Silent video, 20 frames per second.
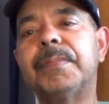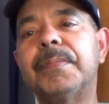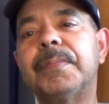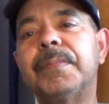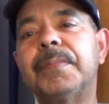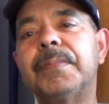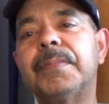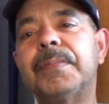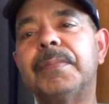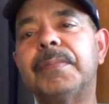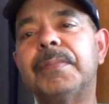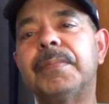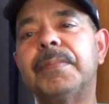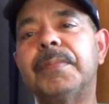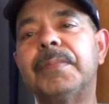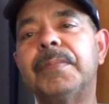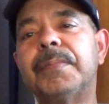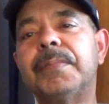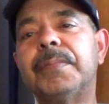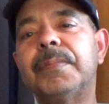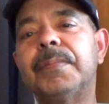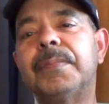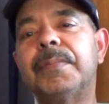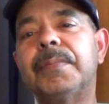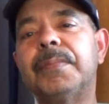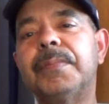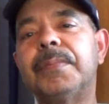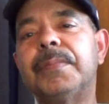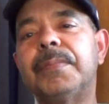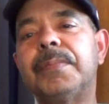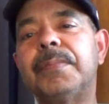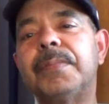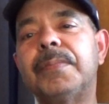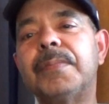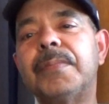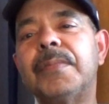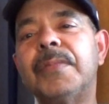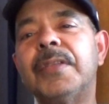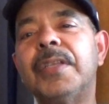inspired you to become a writer?